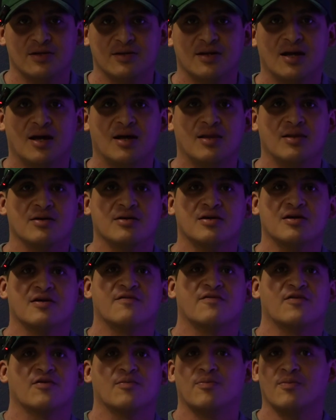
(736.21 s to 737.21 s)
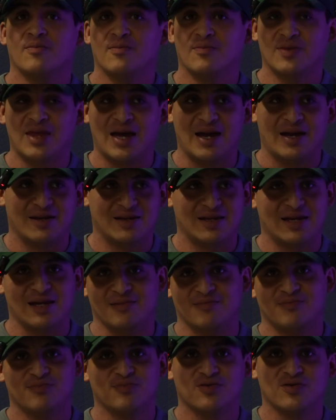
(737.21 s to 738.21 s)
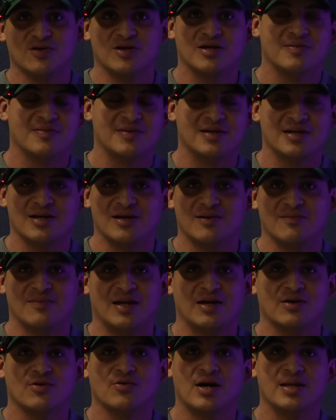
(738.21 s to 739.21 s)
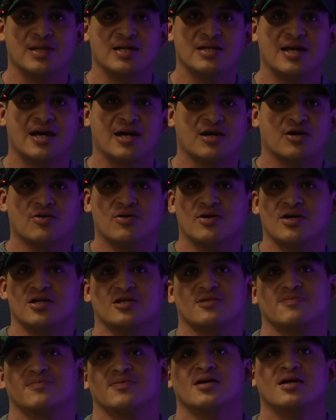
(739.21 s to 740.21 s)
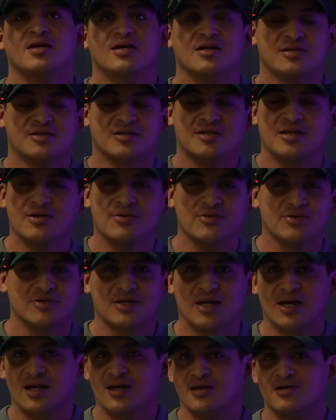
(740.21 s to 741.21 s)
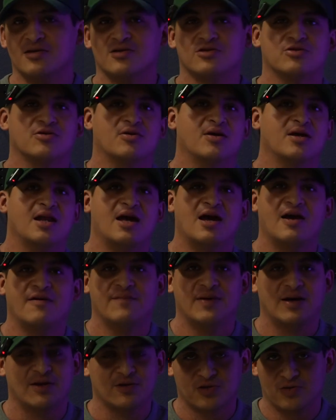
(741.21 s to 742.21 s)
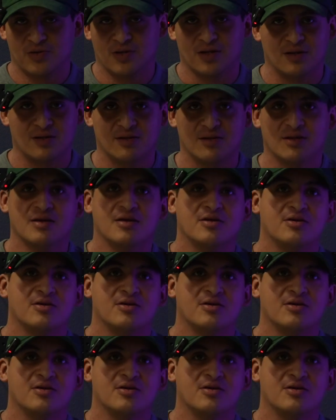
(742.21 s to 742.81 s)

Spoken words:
You're not looking for that, again, premium, like, oh, I need that crisp, single stage, 3.5 pound trigger.